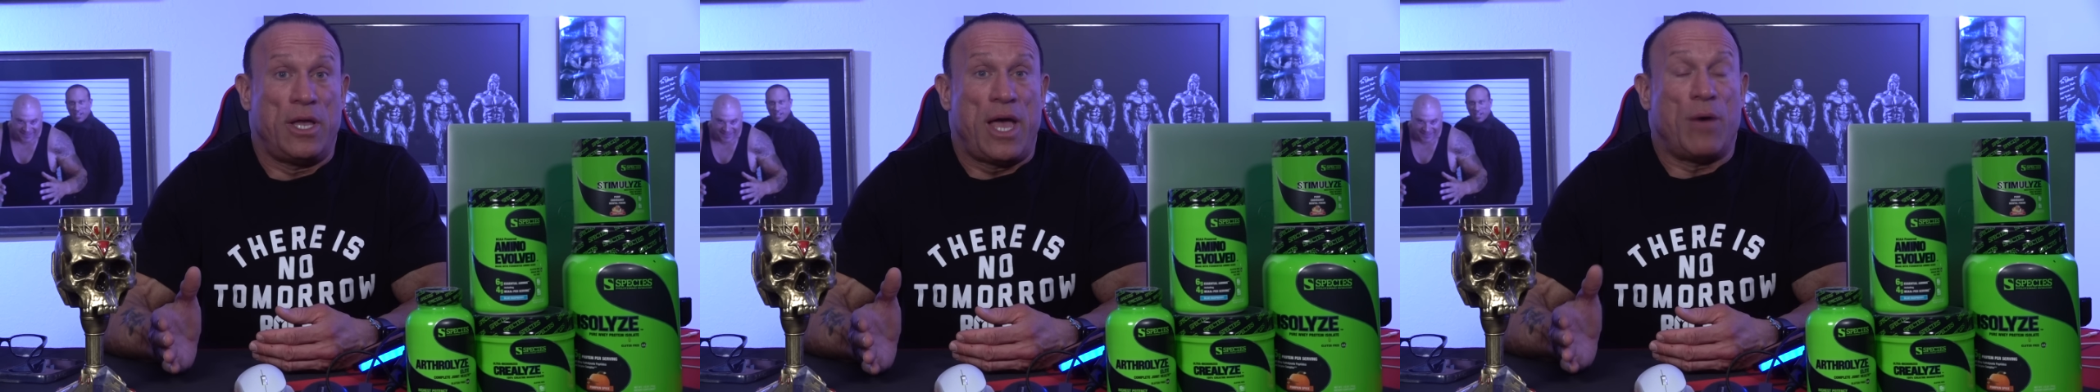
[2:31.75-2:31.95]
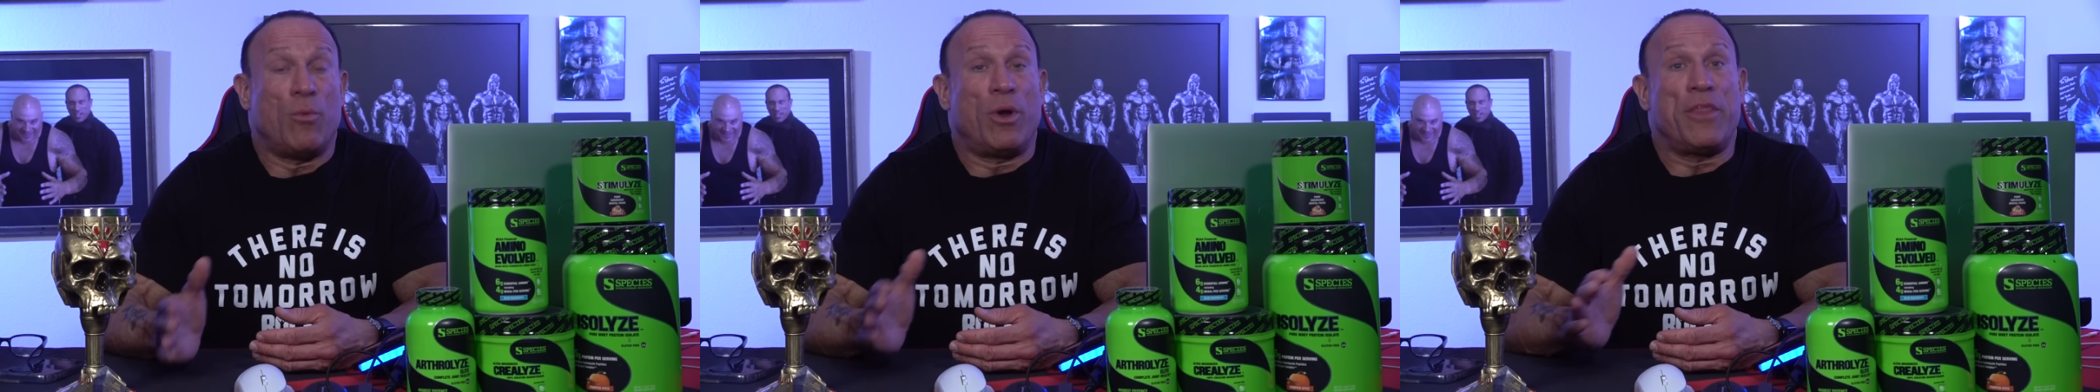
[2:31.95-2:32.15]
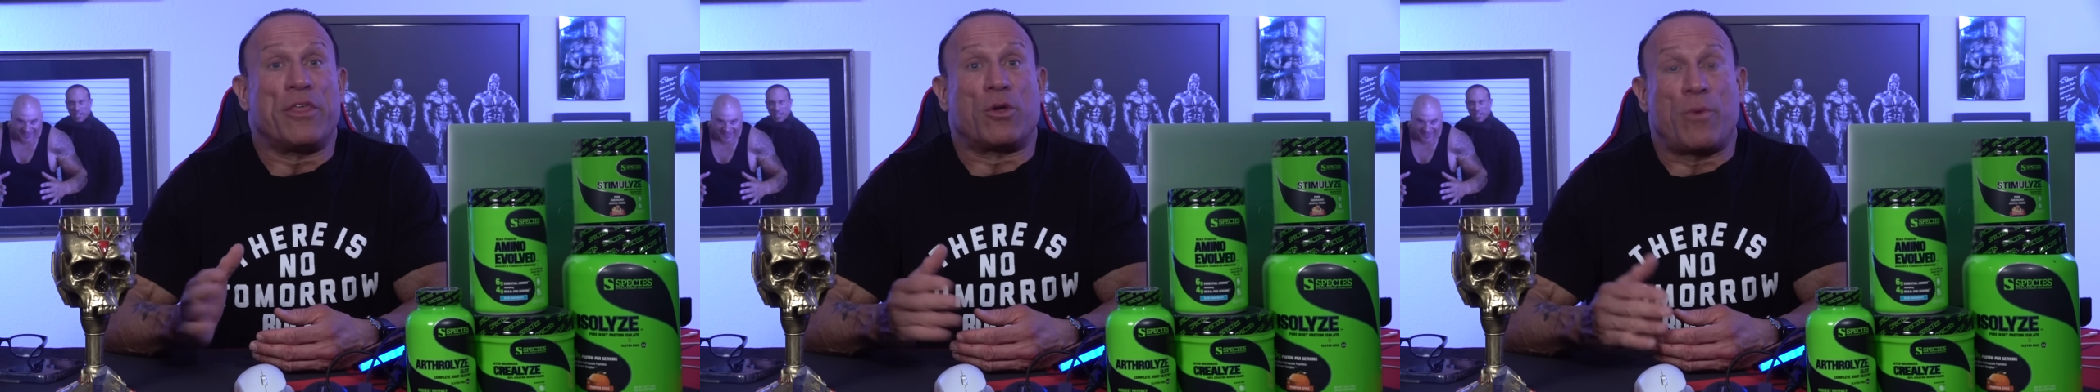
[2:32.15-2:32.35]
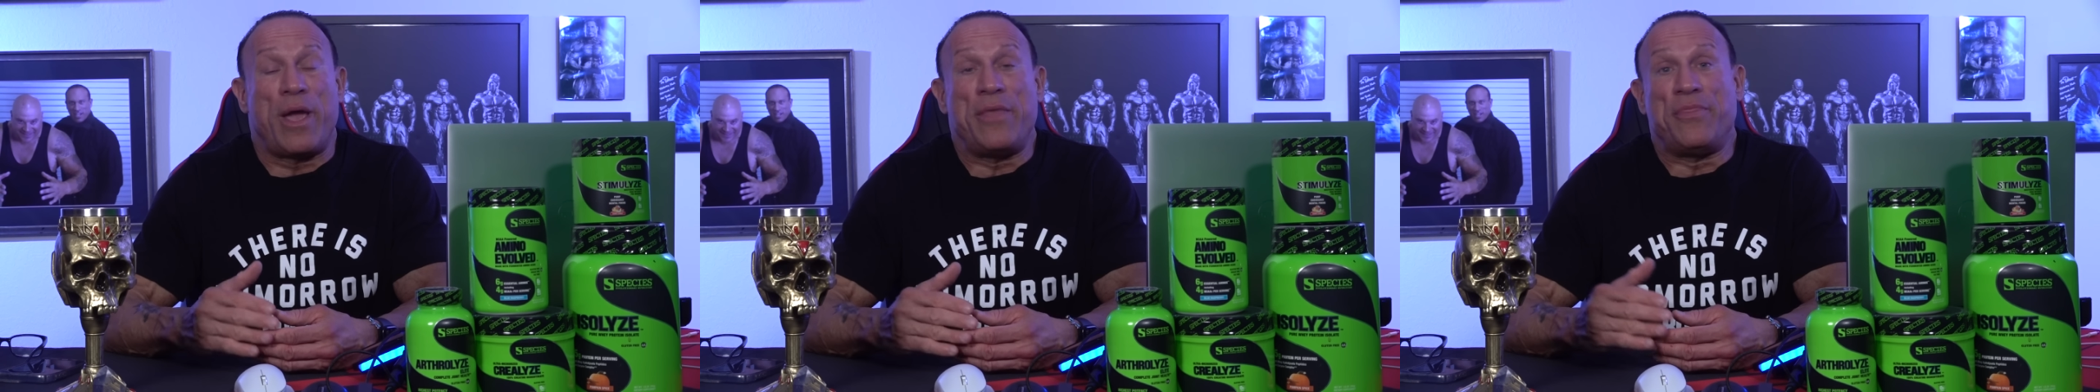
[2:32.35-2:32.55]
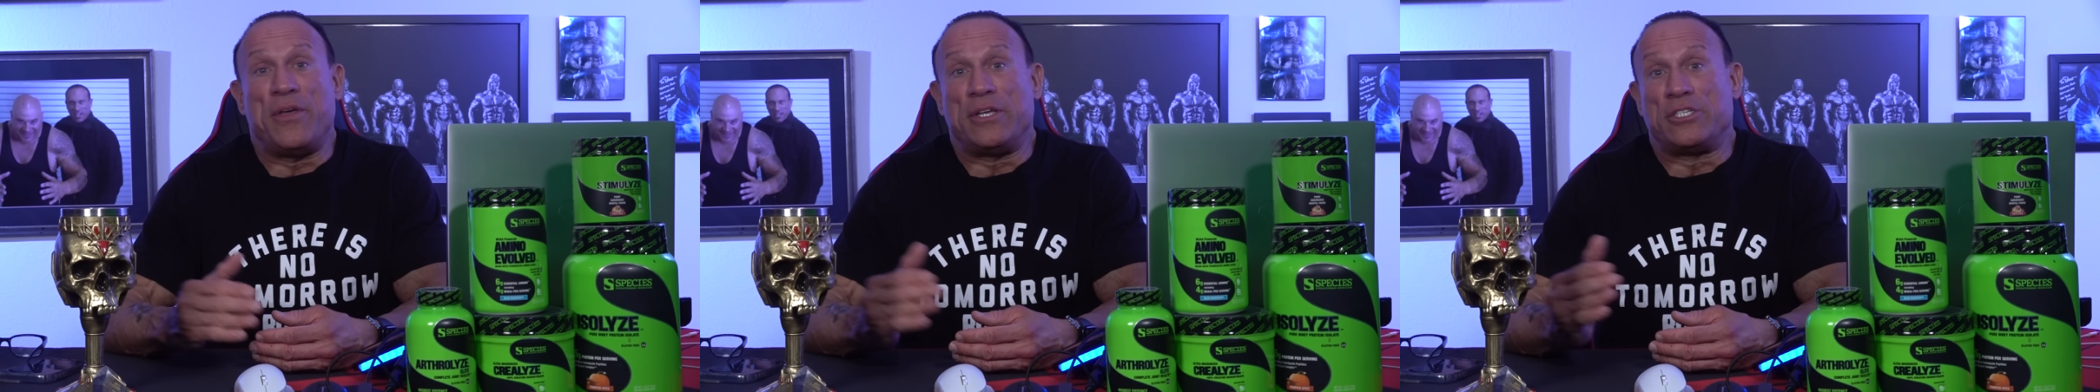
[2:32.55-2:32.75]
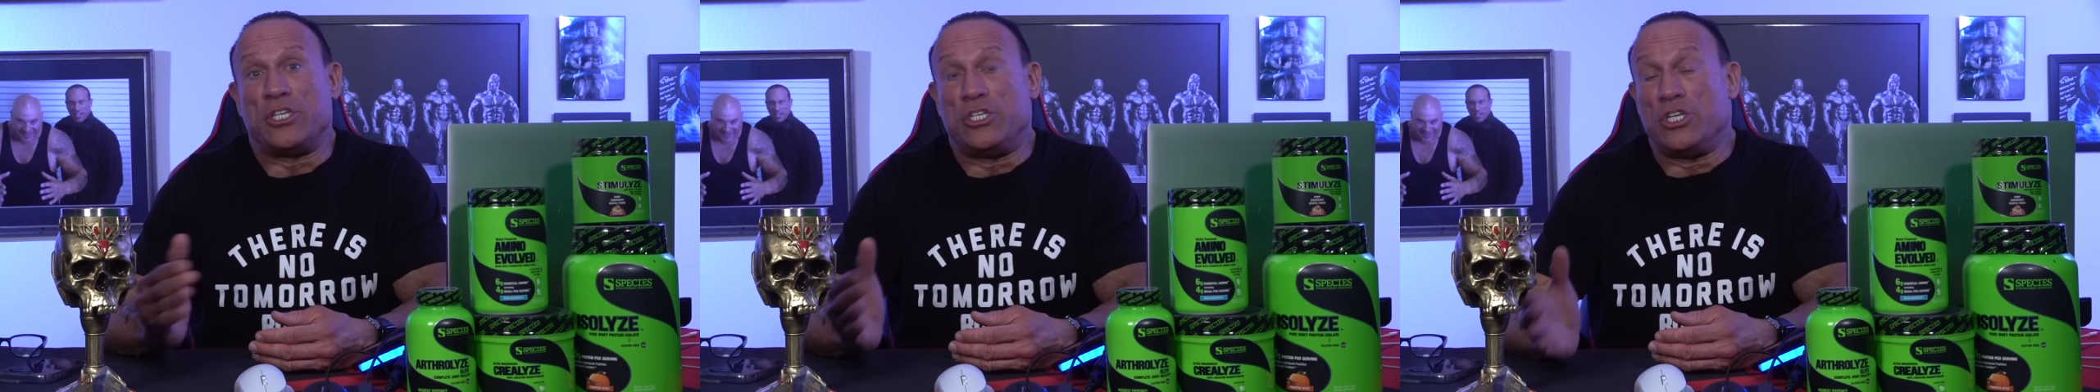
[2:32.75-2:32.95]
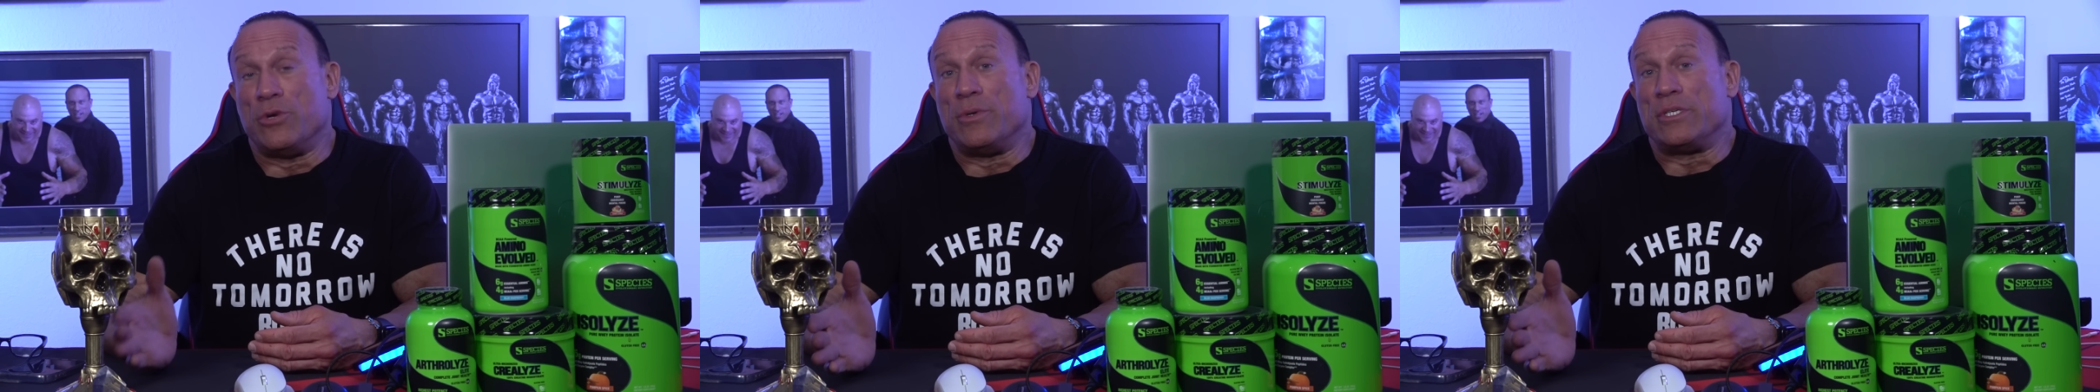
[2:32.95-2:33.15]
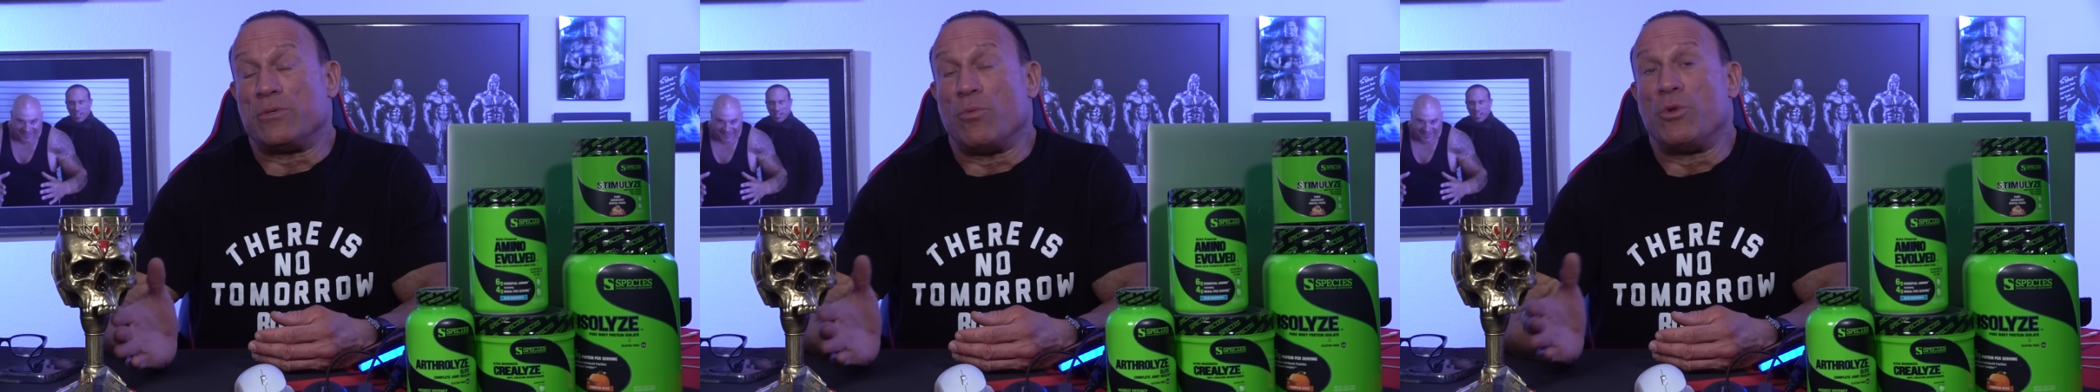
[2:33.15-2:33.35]
And one of the great things to
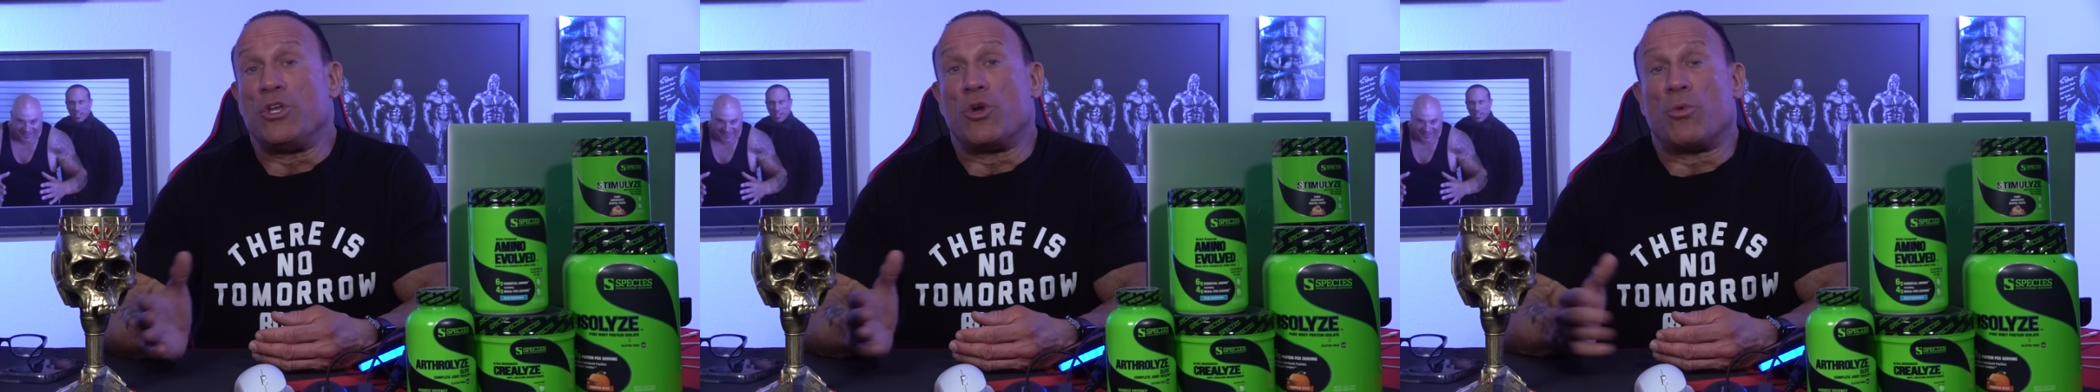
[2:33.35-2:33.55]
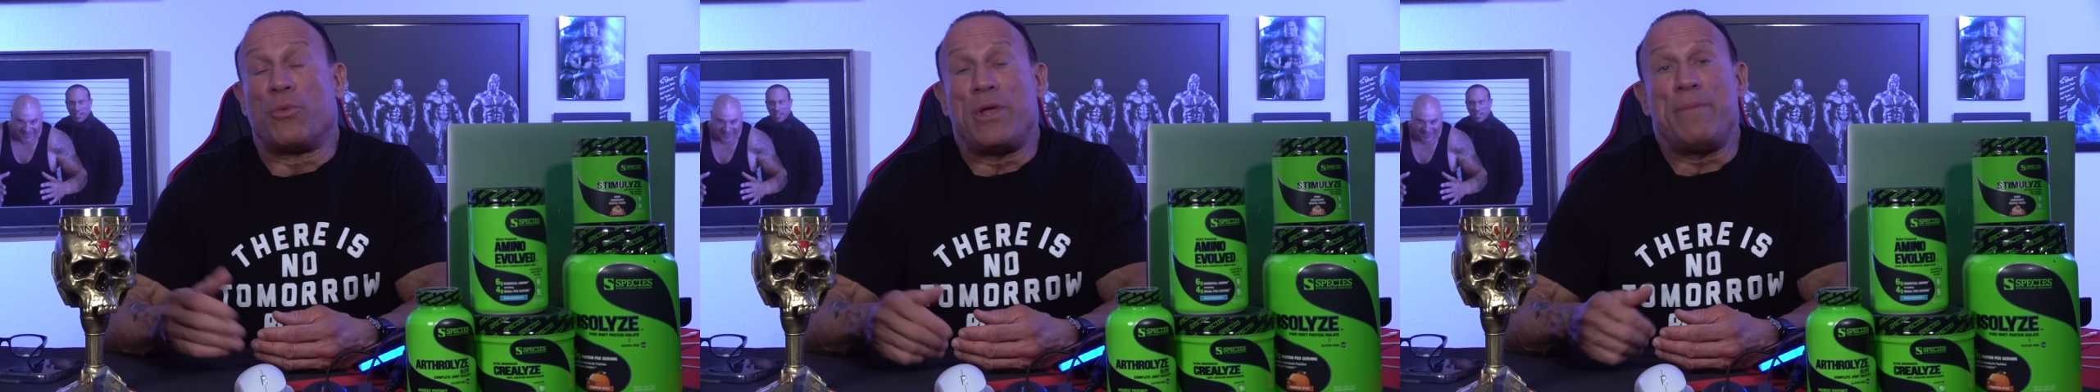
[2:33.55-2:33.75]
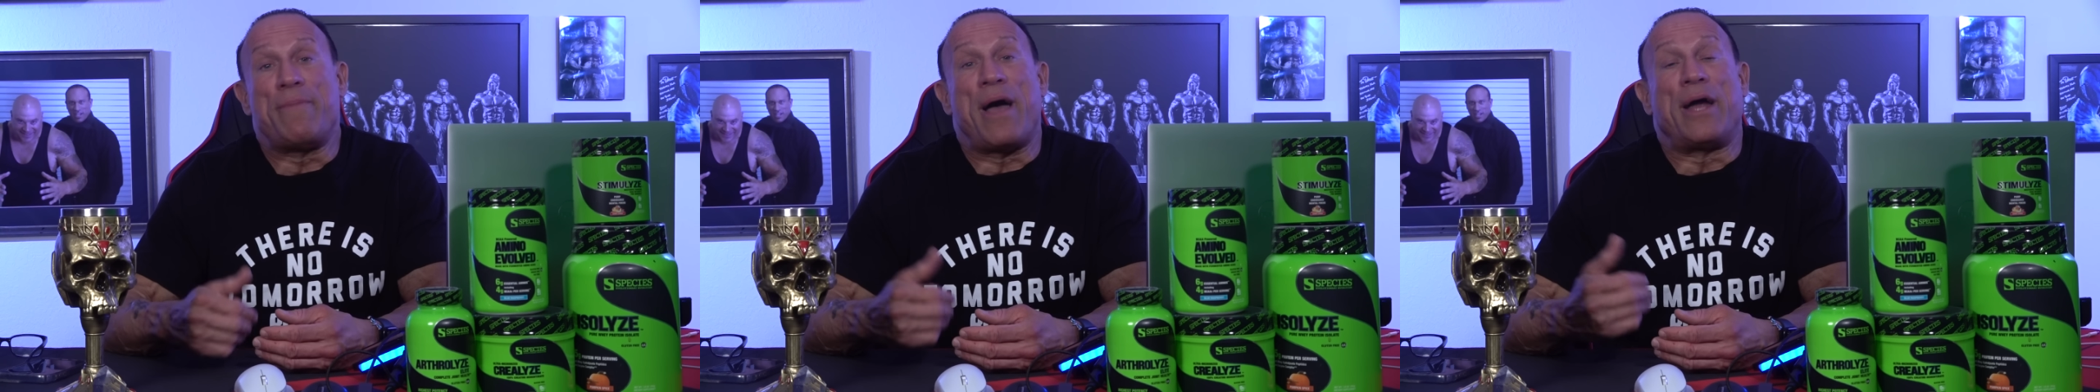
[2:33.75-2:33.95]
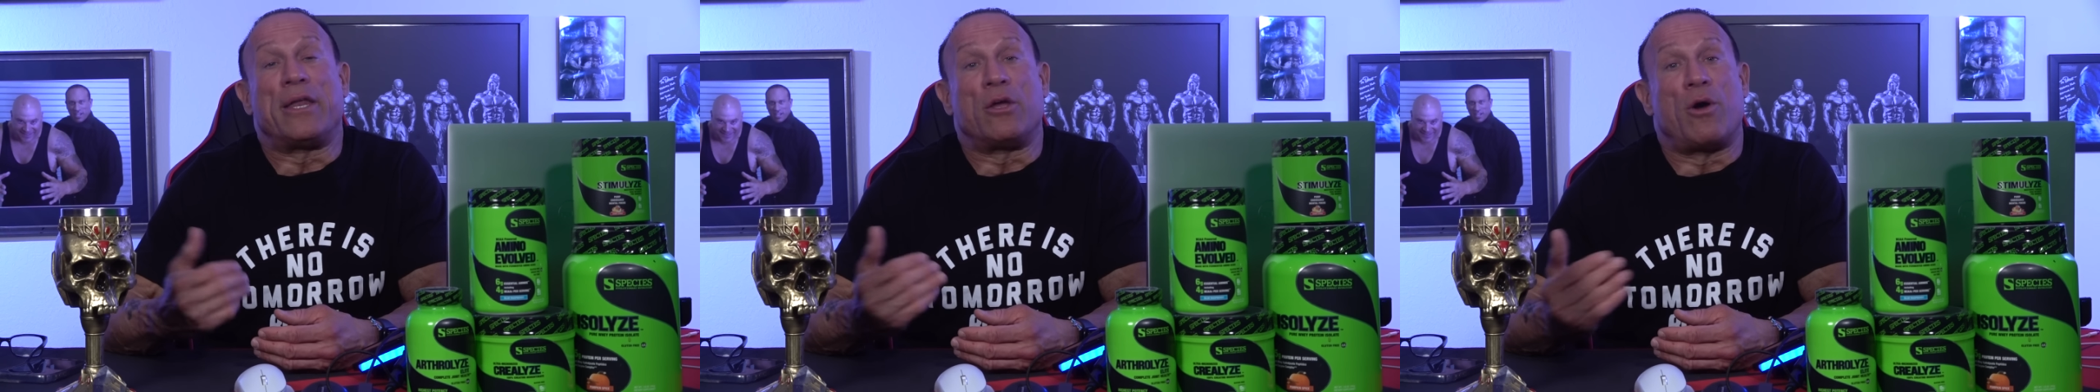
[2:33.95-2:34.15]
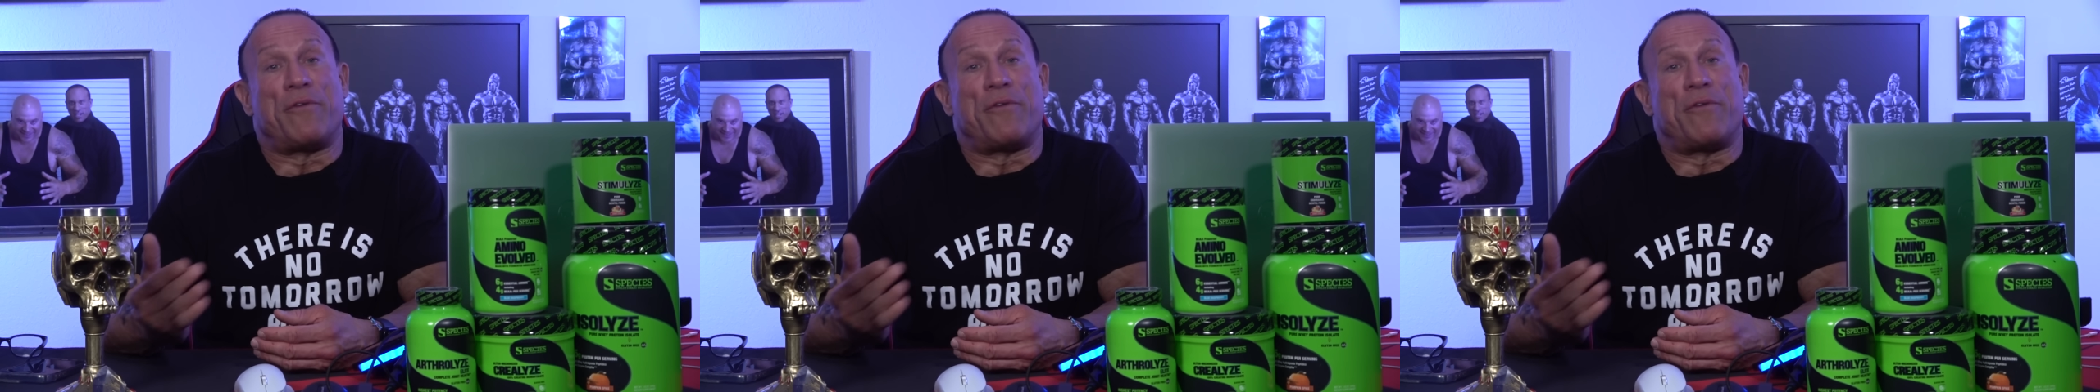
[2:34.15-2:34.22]
do is when you're rebounding